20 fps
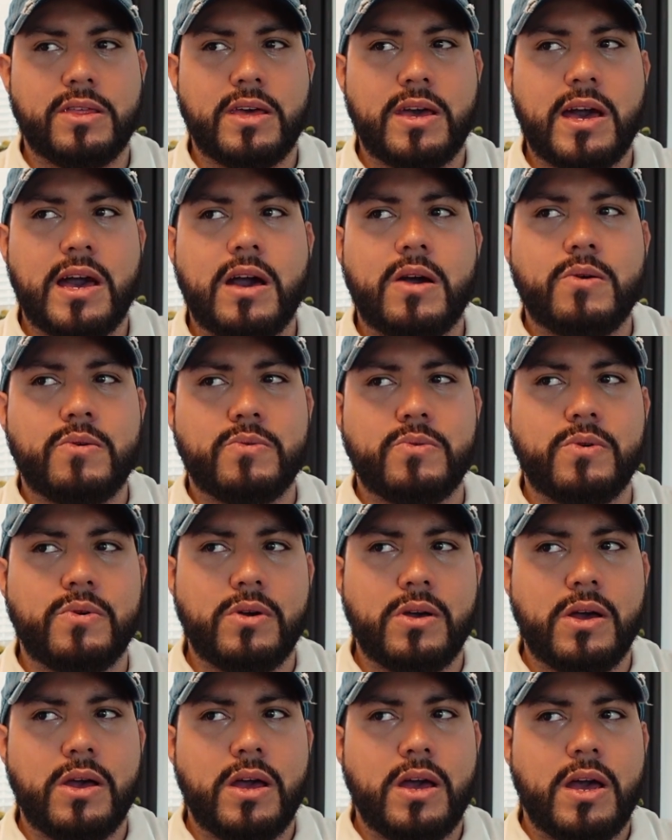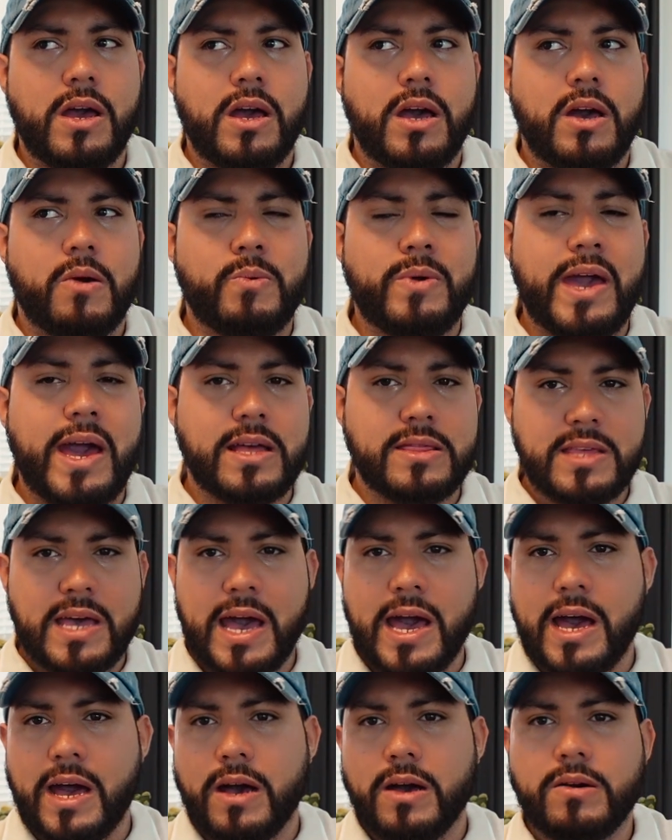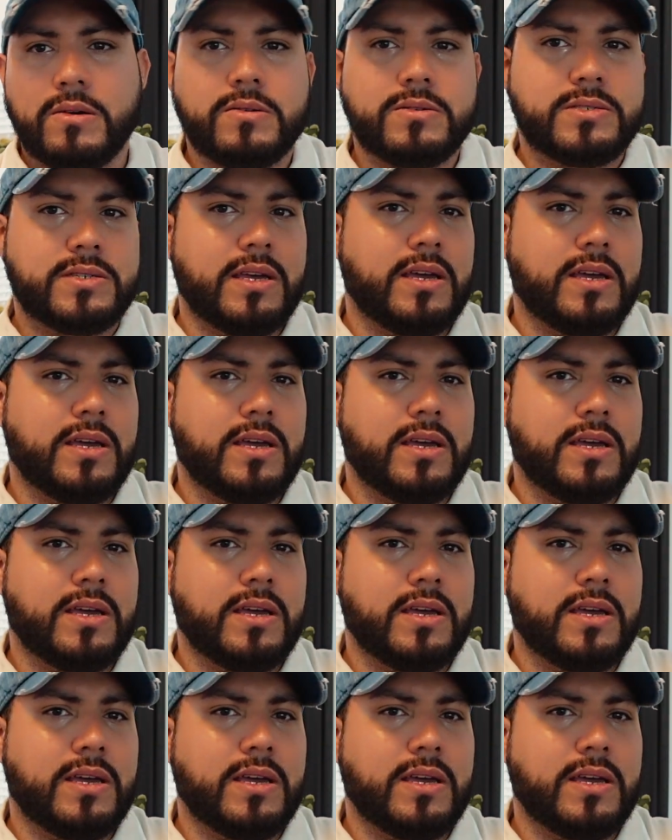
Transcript: how we had the house.